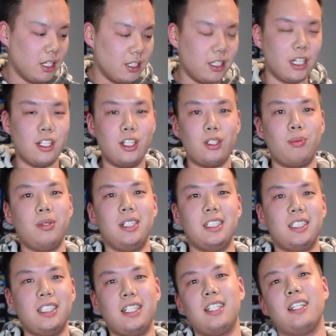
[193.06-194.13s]
they look pretty
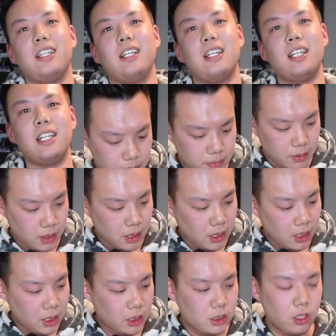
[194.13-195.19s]
sick.
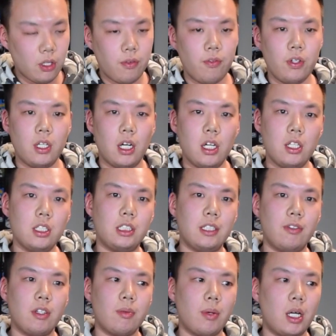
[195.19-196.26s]
So for the other
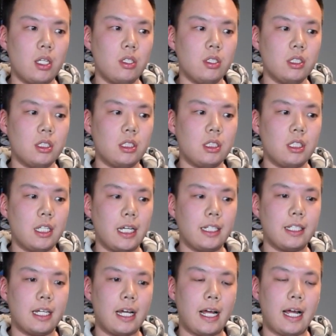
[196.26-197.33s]
Civic models, like
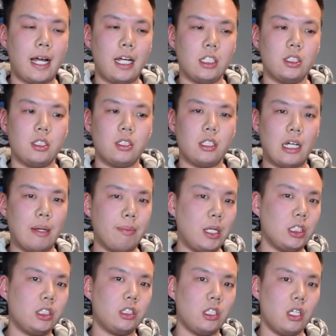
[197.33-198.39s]
the Hatch, I'm
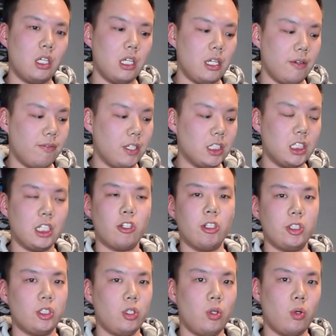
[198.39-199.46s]
not sure if the
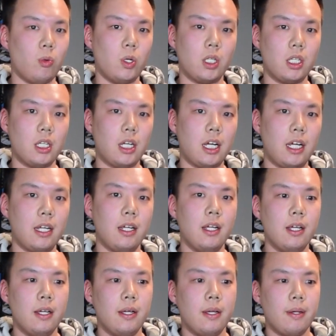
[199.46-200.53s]
sequential will work or not
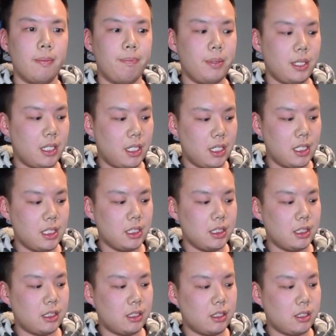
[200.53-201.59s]

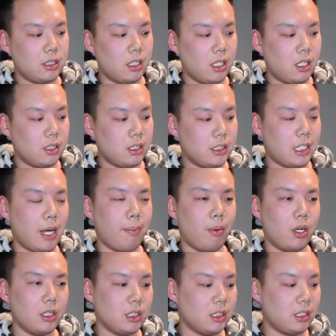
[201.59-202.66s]
because the Type
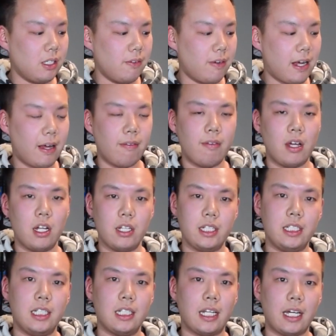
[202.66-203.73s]
R's and stuff have
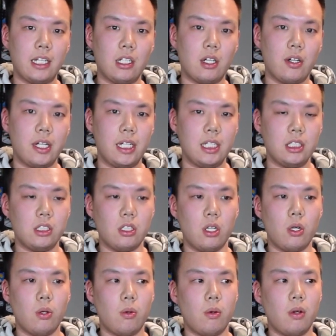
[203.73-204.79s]
LED lighting already,
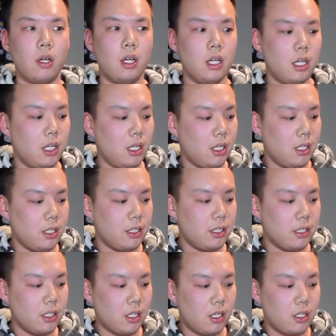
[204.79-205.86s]
so
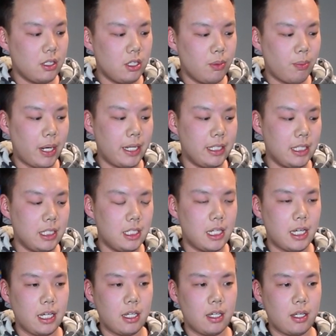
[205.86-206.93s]
you might need
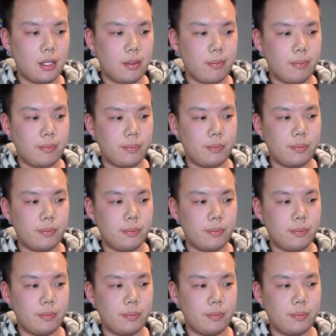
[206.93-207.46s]
a,